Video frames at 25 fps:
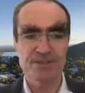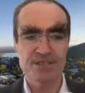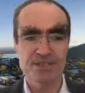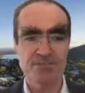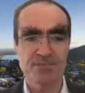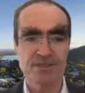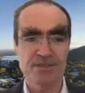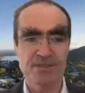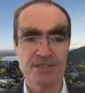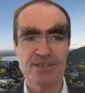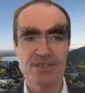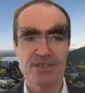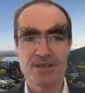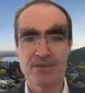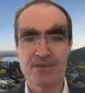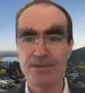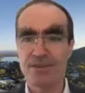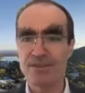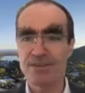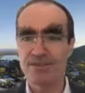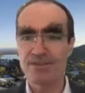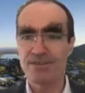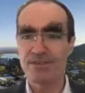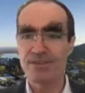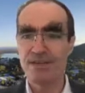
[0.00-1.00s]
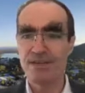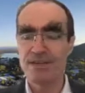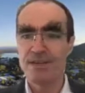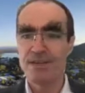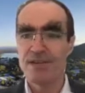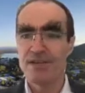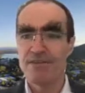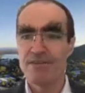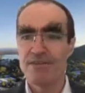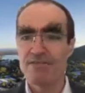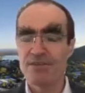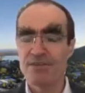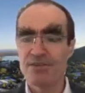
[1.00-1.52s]
subject areas,
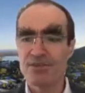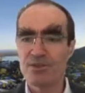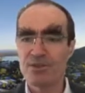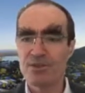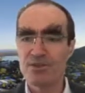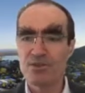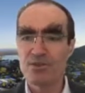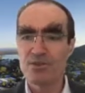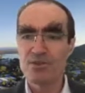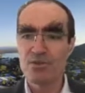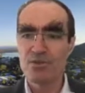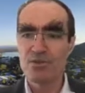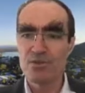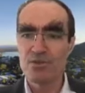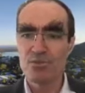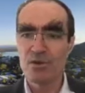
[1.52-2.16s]
for students who